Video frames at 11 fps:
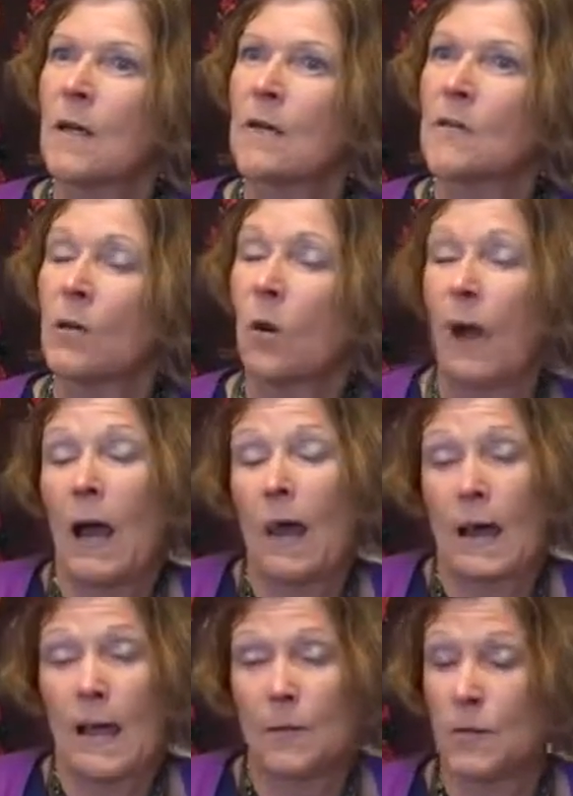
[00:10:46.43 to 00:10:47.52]
So
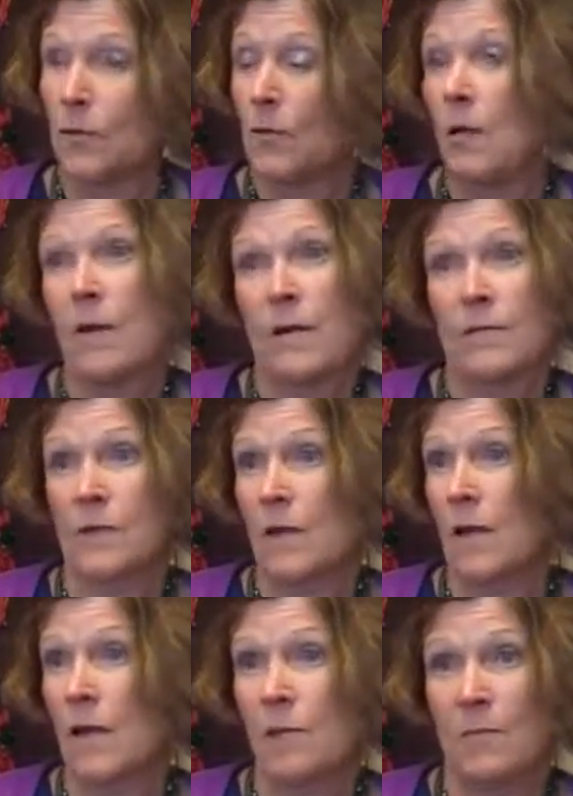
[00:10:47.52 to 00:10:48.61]
I absolutely loved
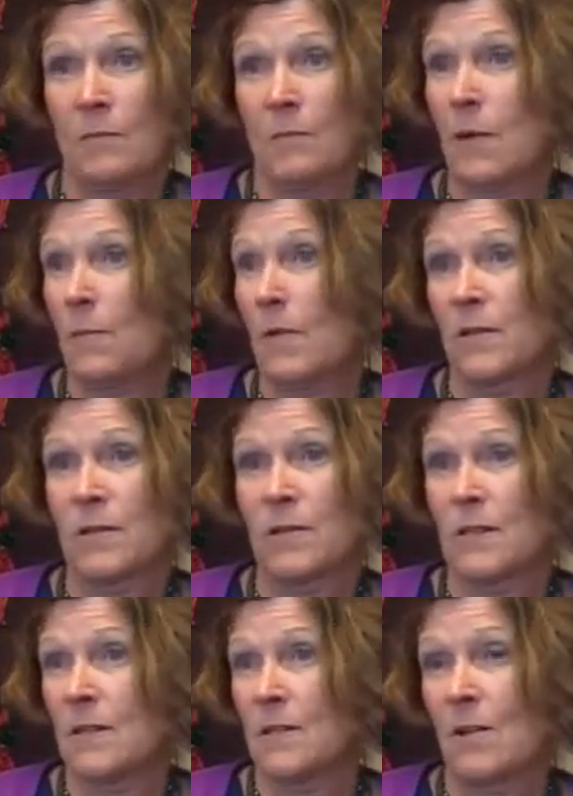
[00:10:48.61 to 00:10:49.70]
metabolic disease.